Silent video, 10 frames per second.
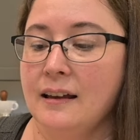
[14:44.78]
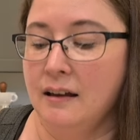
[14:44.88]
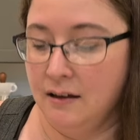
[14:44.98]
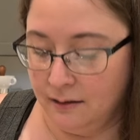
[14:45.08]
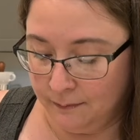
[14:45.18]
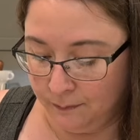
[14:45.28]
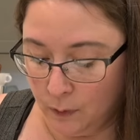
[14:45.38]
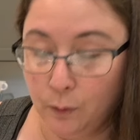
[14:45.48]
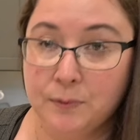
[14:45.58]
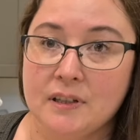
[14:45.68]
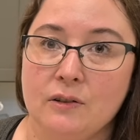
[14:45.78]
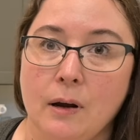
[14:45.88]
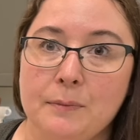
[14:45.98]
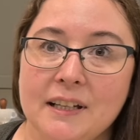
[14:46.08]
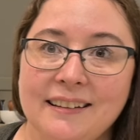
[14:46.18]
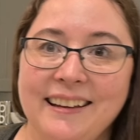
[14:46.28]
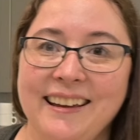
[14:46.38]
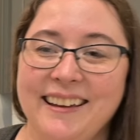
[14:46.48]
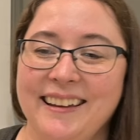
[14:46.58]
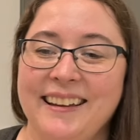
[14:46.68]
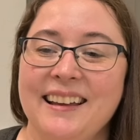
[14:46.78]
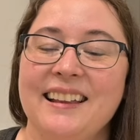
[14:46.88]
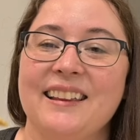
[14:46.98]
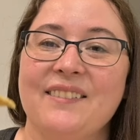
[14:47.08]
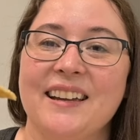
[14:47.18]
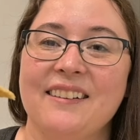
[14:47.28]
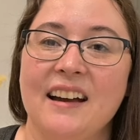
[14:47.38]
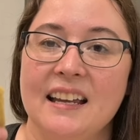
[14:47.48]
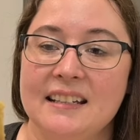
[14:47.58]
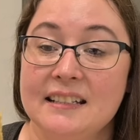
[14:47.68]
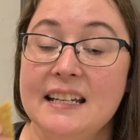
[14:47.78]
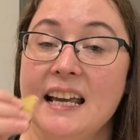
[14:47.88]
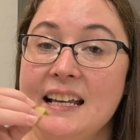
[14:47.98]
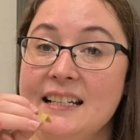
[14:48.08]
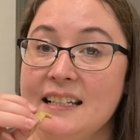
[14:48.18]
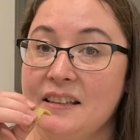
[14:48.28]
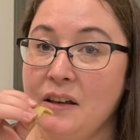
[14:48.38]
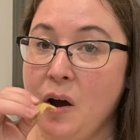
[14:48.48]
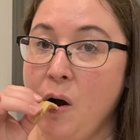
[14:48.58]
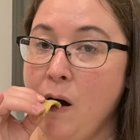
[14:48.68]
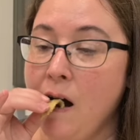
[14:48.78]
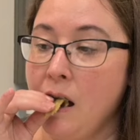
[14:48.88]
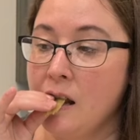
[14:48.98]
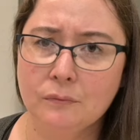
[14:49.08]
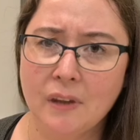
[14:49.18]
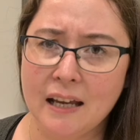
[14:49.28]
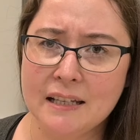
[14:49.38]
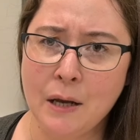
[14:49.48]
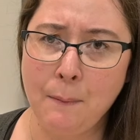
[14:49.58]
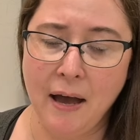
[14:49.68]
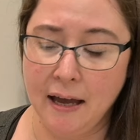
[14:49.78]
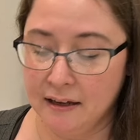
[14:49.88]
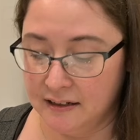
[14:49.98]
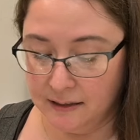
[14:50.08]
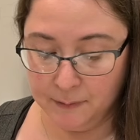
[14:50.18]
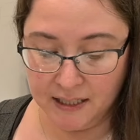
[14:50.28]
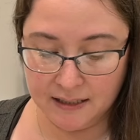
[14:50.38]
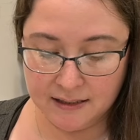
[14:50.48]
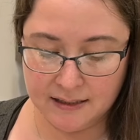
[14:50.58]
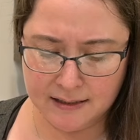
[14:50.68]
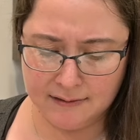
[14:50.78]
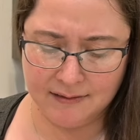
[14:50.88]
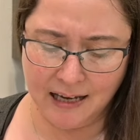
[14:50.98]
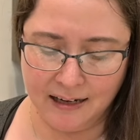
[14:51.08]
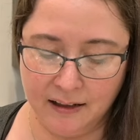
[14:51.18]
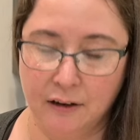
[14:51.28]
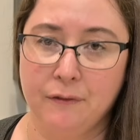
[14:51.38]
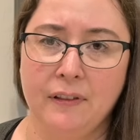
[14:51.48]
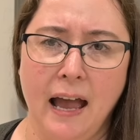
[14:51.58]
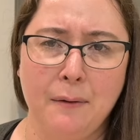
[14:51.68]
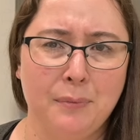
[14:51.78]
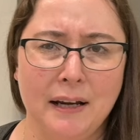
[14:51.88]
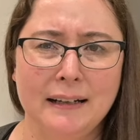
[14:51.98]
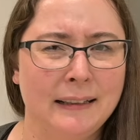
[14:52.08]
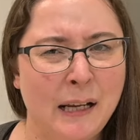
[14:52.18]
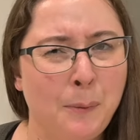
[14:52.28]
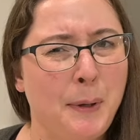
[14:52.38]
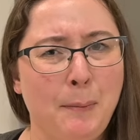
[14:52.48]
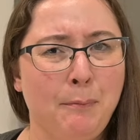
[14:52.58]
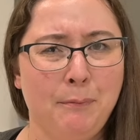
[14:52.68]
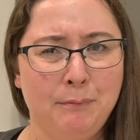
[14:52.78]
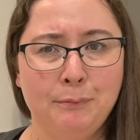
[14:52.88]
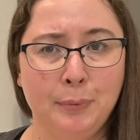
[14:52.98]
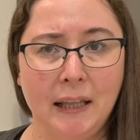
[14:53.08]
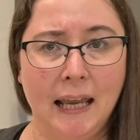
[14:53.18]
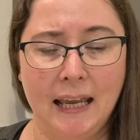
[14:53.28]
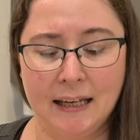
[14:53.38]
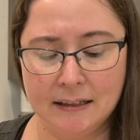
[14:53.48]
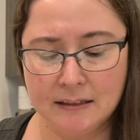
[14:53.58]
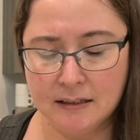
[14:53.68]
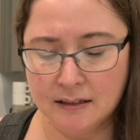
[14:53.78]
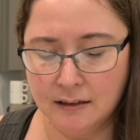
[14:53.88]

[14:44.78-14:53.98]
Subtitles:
Oops, I dropped it. Let me go ahead and taste it though. That's not bad. I mean, it's kind of like a flatbread, a little bit bland.